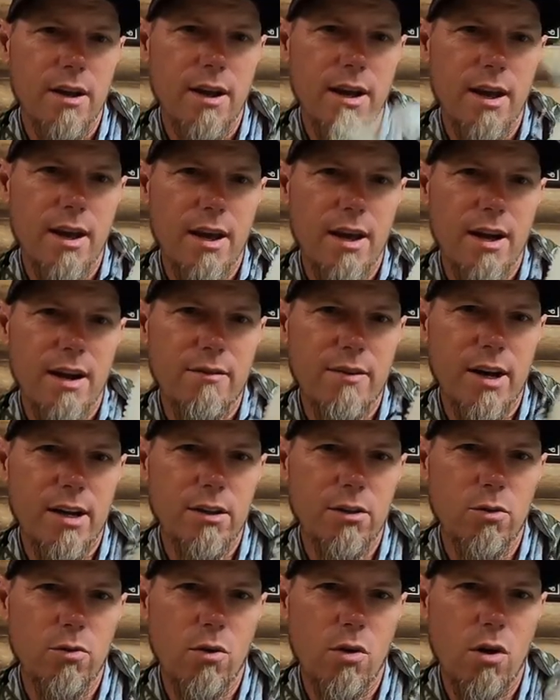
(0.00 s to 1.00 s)
And I've got
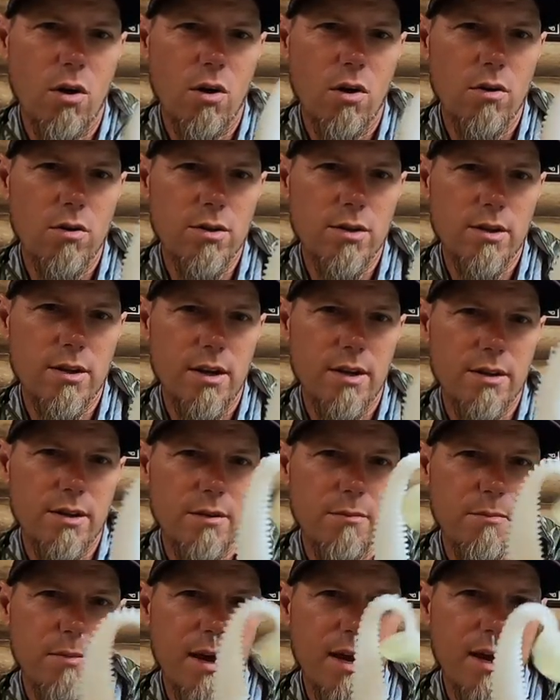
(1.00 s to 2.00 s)
a little Hawgz
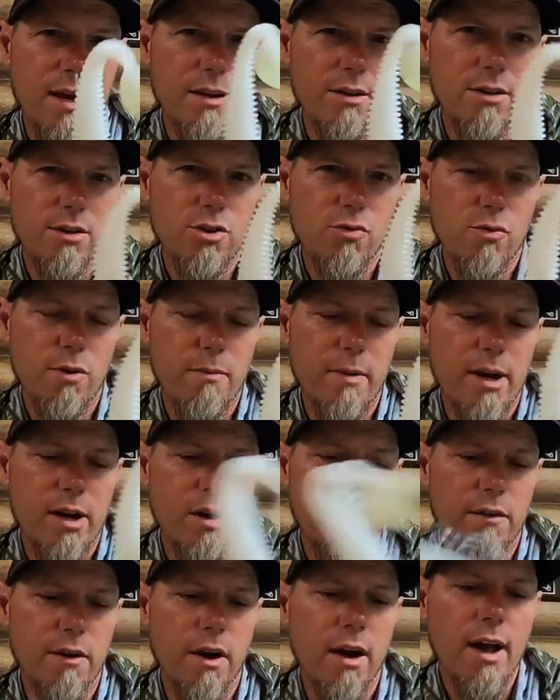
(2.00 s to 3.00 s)
Custom Bait, swim bait
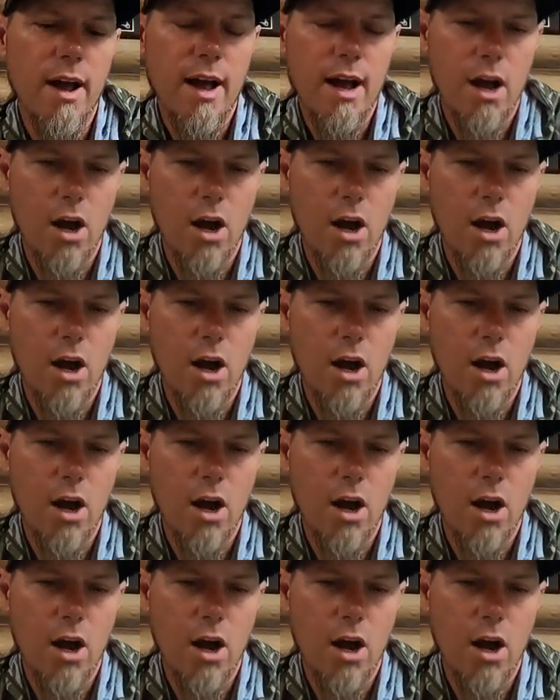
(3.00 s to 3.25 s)
on there.